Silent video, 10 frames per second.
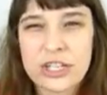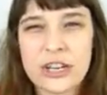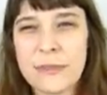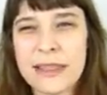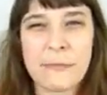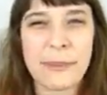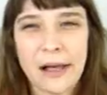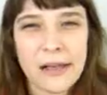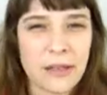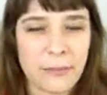should have been the
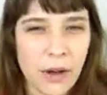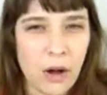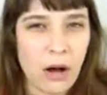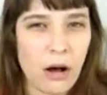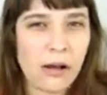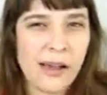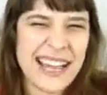belle of the ball.